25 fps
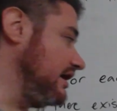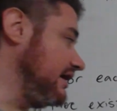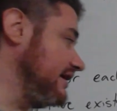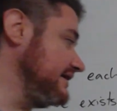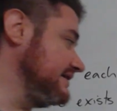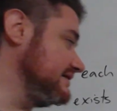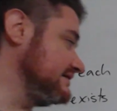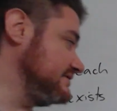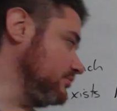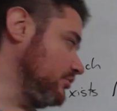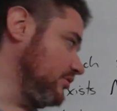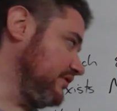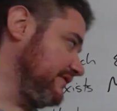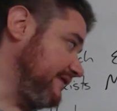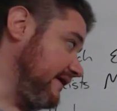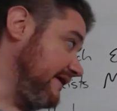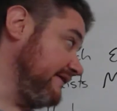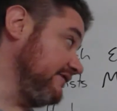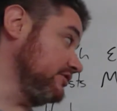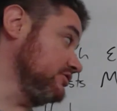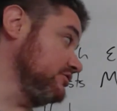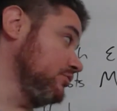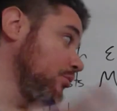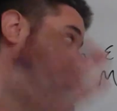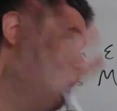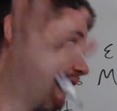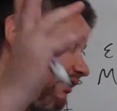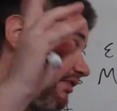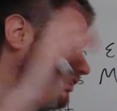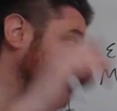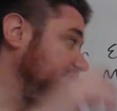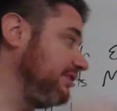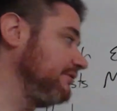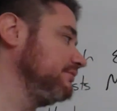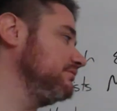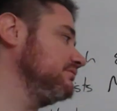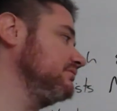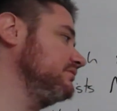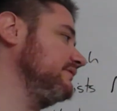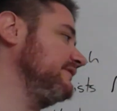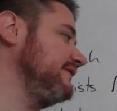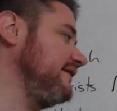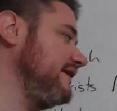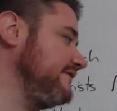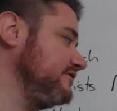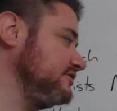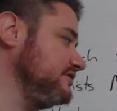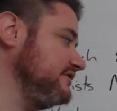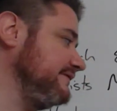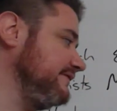is, or 501th,
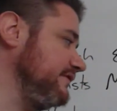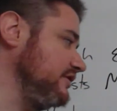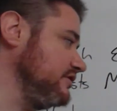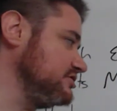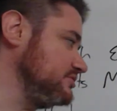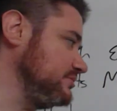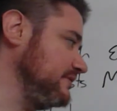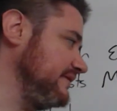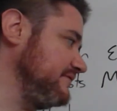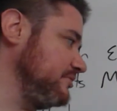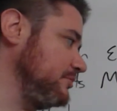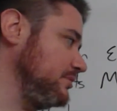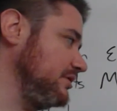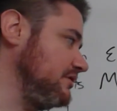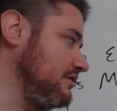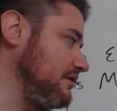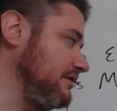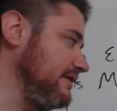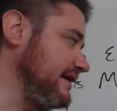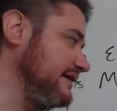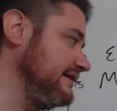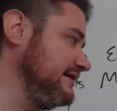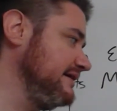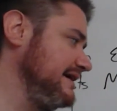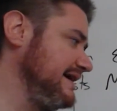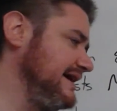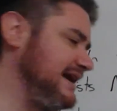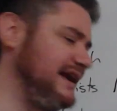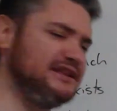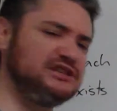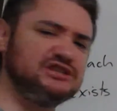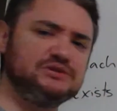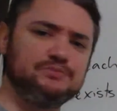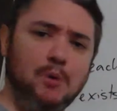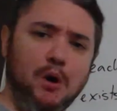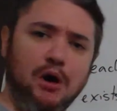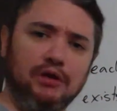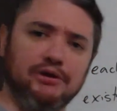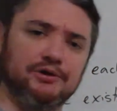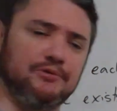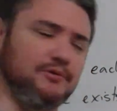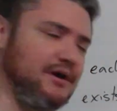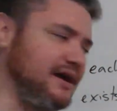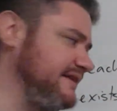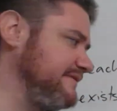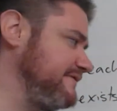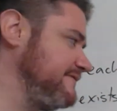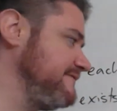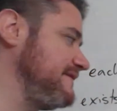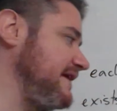501st, whatever you want to call that, it's smaller,
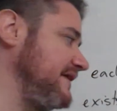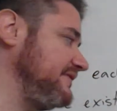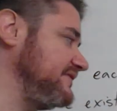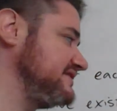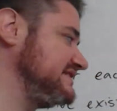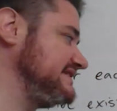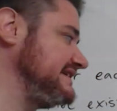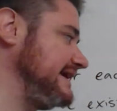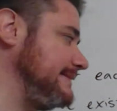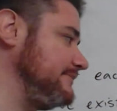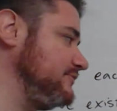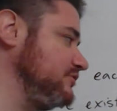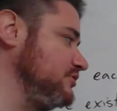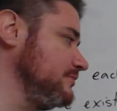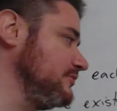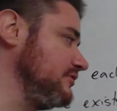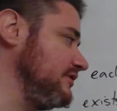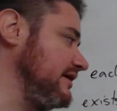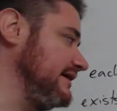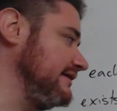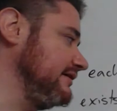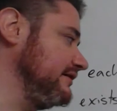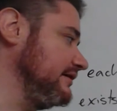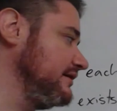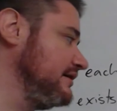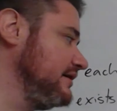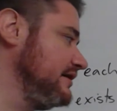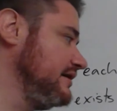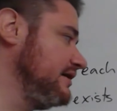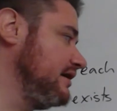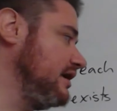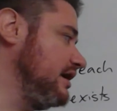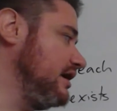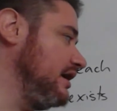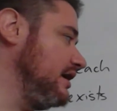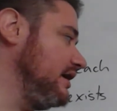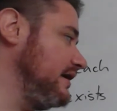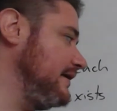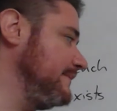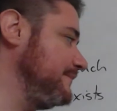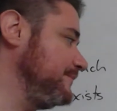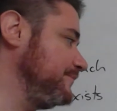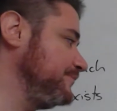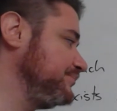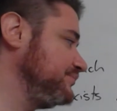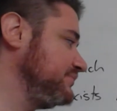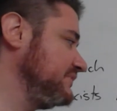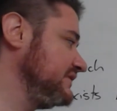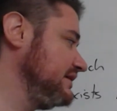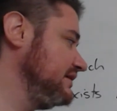right? If you've got the same numerator,
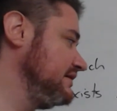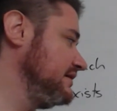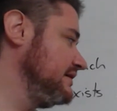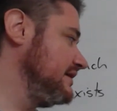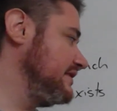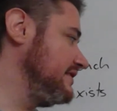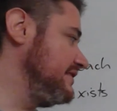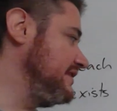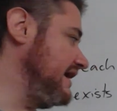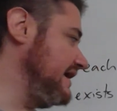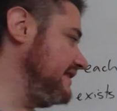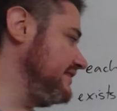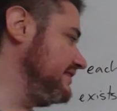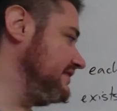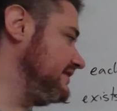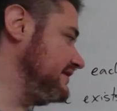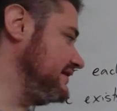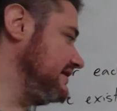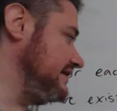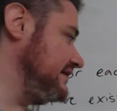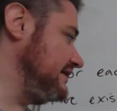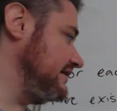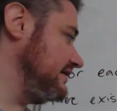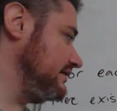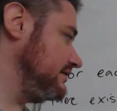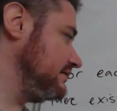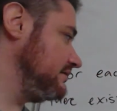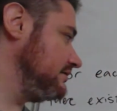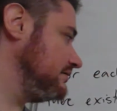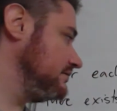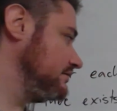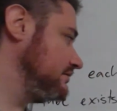then the